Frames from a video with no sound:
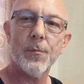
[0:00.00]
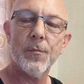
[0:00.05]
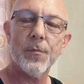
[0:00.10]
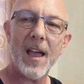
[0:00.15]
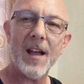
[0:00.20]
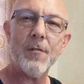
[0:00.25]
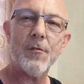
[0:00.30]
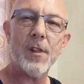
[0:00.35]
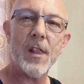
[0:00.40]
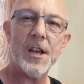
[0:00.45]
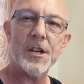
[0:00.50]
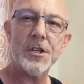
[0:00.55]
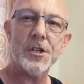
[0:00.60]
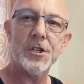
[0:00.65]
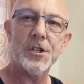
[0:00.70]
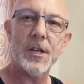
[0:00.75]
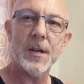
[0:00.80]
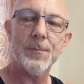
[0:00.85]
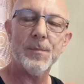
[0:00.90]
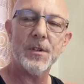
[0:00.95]
that
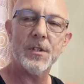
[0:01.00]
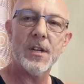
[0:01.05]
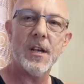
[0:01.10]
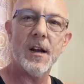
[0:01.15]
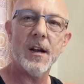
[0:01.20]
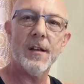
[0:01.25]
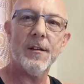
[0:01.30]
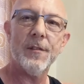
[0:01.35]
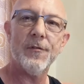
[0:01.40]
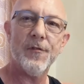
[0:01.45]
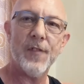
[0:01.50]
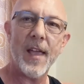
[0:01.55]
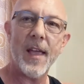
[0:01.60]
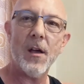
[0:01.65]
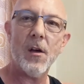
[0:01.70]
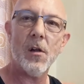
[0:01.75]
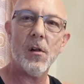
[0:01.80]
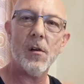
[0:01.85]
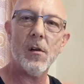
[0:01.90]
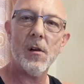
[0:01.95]
relationship is going to
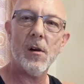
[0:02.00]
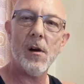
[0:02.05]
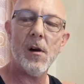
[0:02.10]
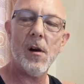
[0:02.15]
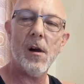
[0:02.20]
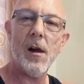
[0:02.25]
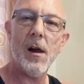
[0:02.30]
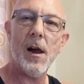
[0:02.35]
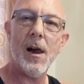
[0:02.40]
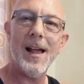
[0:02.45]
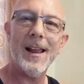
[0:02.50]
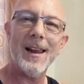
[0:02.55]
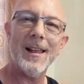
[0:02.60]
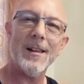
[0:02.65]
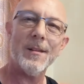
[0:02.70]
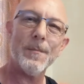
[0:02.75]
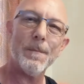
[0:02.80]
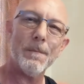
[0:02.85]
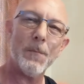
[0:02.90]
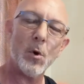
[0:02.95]
fail, and
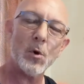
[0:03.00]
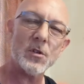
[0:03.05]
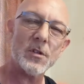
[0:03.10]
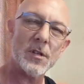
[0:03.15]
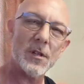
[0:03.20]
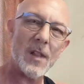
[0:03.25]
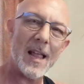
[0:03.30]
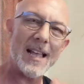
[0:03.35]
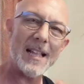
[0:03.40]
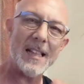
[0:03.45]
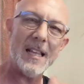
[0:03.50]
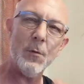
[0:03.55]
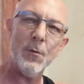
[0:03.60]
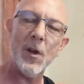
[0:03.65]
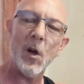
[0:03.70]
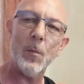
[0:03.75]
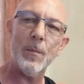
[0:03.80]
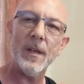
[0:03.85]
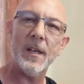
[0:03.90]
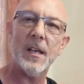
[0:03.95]
it most likely
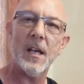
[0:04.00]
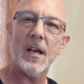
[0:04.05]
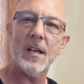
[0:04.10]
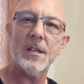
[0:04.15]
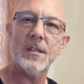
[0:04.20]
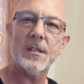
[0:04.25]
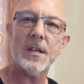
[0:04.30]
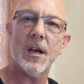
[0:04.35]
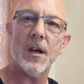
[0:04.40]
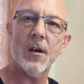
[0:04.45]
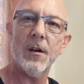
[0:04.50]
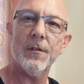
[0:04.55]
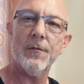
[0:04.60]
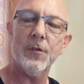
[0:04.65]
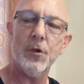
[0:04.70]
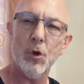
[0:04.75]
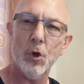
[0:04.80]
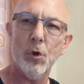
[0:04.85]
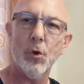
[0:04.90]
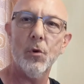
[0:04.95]
will because of
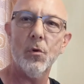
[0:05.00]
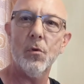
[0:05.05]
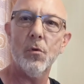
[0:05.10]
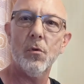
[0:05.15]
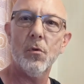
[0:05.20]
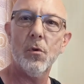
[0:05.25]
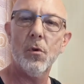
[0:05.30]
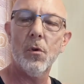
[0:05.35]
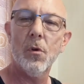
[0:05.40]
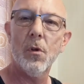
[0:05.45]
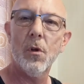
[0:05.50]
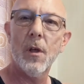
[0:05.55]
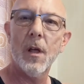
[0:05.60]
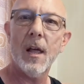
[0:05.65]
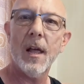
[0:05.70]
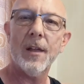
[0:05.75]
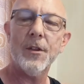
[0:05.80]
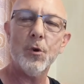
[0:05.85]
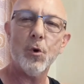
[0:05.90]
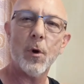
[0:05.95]
you
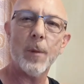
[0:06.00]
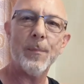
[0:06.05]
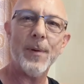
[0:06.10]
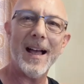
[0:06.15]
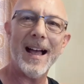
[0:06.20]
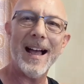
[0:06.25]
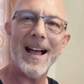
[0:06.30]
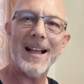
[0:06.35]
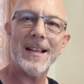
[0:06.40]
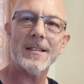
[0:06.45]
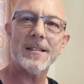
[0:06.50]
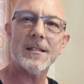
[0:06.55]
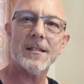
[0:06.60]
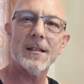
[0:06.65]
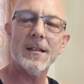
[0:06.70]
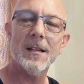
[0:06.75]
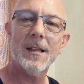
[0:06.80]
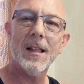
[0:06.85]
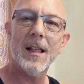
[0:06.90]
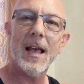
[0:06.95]
and your past
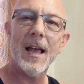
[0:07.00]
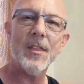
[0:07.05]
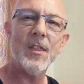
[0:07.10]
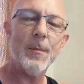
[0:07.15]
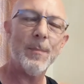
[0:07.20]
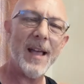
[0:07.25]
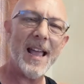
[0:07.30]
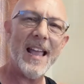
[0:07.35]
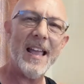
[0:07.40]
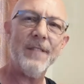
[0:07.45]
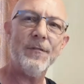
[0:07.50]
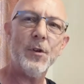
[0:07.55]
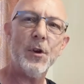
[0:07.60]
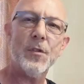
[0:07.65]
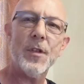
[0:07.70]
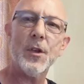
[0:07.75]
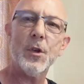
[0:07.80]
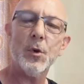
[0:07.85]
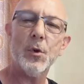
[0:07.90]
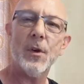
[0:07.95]
and the behavior
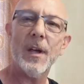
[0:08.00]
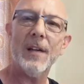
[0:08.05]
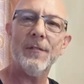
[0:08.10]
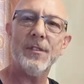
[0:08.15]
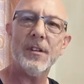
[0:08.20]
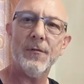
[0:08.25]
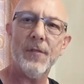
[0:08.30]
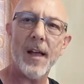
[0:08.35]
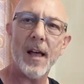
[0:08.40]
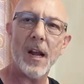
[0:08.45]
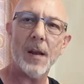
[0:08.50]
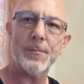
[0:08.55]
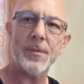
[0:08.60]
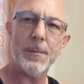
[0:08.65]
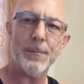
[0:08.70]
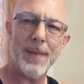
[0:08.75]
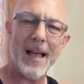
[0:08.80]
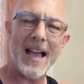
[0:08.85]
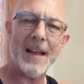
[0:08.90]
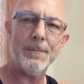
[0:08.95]
that you have developed,
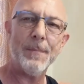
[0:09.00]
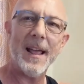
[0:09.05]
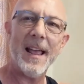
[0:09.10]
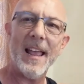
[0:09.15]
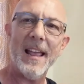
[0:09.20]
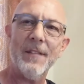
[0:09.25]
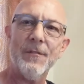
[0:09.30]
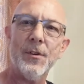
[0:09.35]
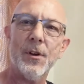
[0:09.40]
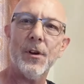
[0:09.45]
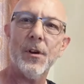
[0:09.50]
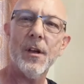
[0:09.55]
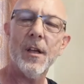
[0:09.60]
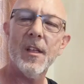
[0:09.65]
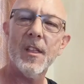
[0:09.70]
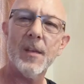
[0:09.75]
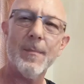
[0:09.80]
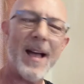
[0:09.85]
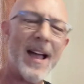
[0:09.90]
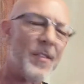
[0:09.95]
the bad
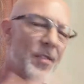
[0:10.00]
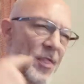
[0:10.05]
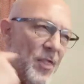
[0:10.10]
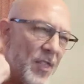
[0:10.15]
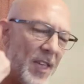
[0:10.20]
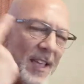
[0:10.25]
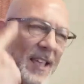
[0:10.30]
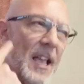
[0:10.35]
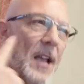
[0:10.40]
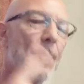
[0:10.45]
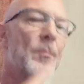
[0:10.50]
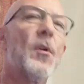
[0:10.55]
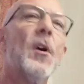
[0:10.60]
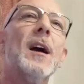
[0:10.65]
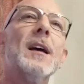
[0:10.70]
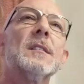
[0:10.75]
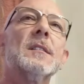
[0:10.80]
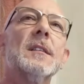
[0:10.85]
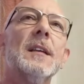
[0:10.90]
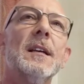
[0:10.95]
behavior, the bad thinking
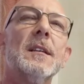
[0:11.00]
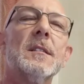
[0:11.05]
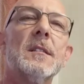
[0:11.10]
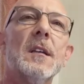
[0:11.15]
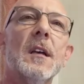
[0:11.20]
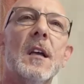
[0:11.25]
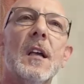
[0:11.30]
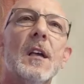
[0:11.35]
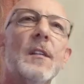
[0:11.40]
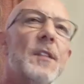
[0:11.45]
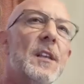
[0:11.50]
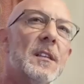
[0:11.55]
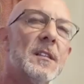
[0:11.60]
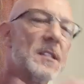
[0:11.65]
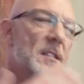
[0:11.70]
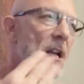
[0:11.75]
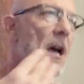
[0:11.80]
process, this